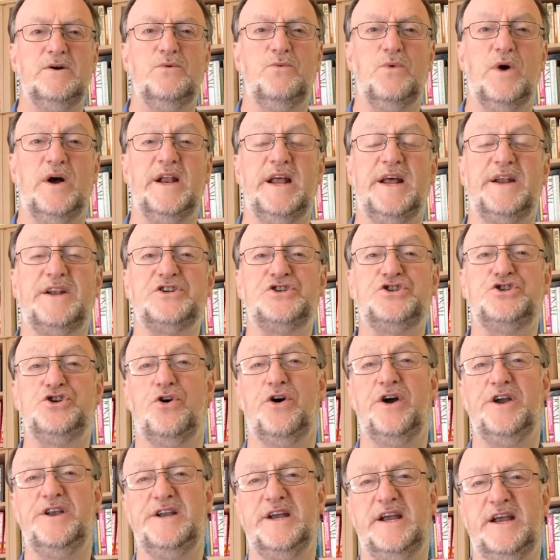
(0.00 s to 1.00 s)
Well, let us
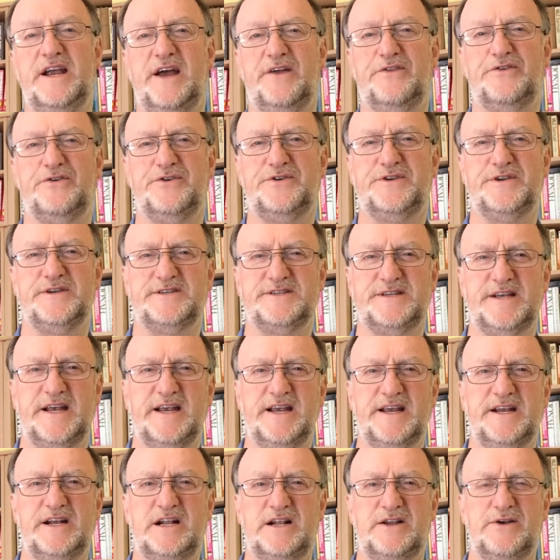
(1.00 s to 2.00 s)
join together to
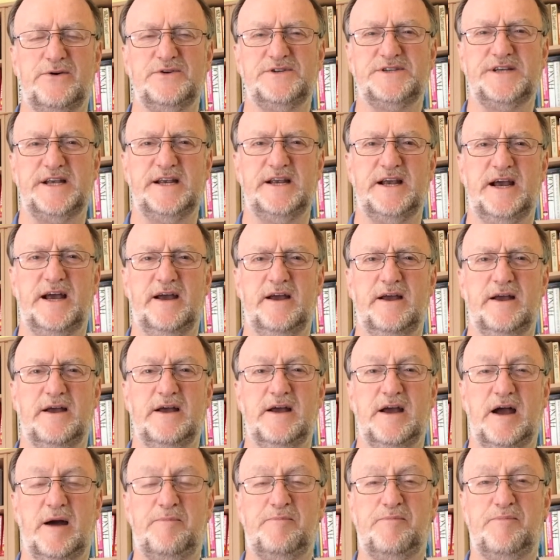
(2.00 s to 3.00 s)
sing in closing a,
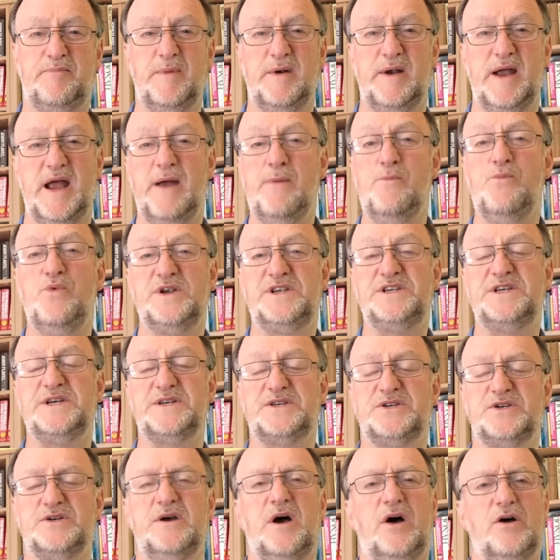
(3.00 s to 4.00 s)
a hymn which
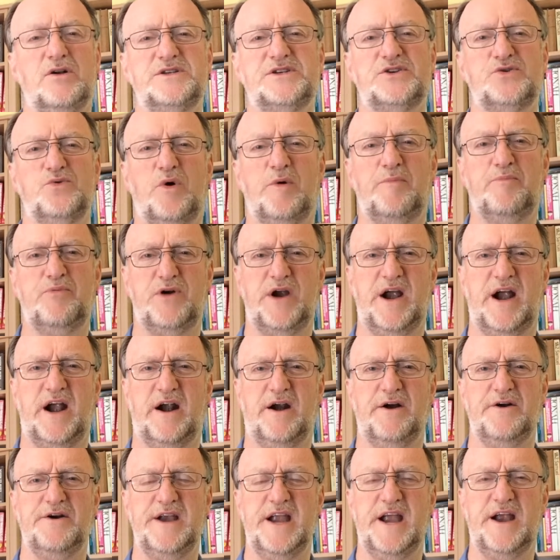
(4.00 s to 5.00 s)
is also a
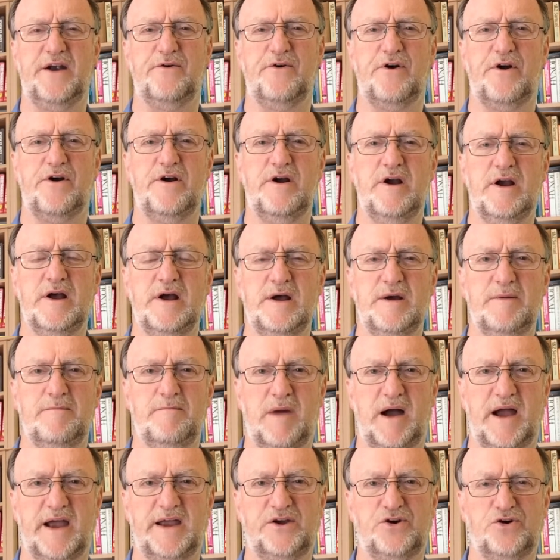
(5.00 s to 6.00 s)
prayer, Nearer,
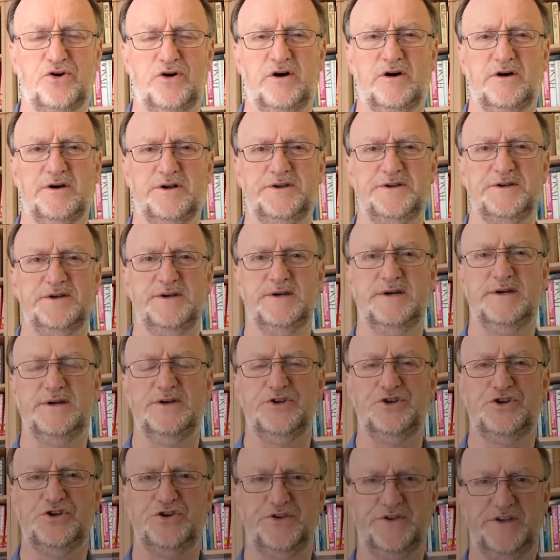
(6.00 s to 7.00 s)
my God,
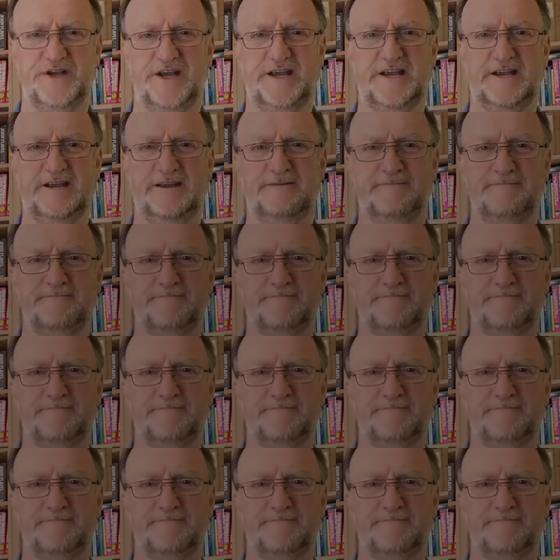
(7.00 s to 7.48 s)
to thee.